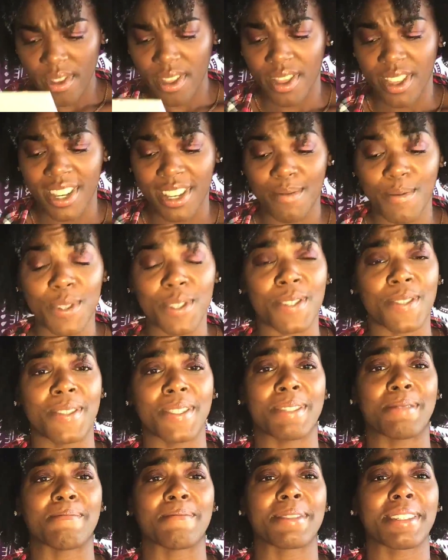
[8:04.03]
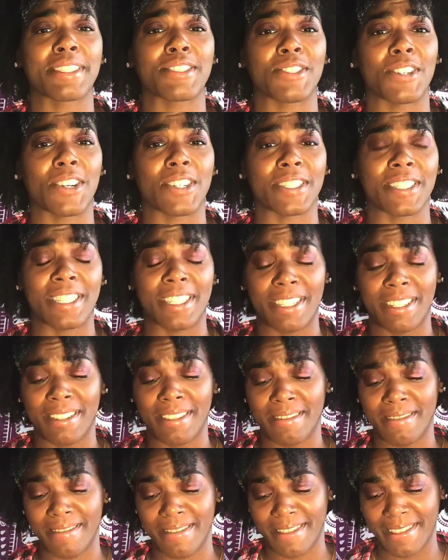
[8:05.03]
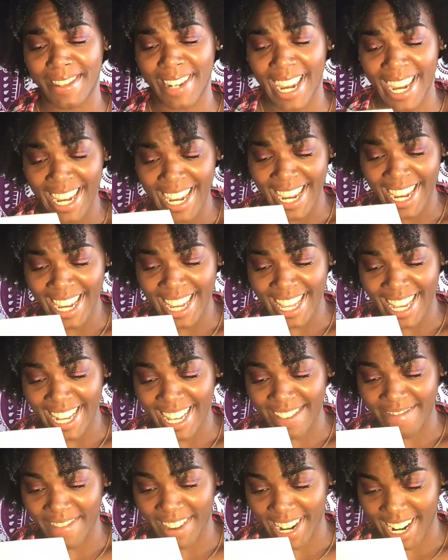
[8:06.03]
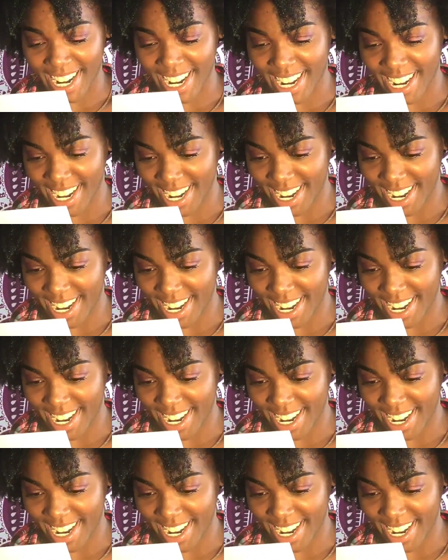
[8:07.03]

this smells good. It smells like chocolate. That's funny.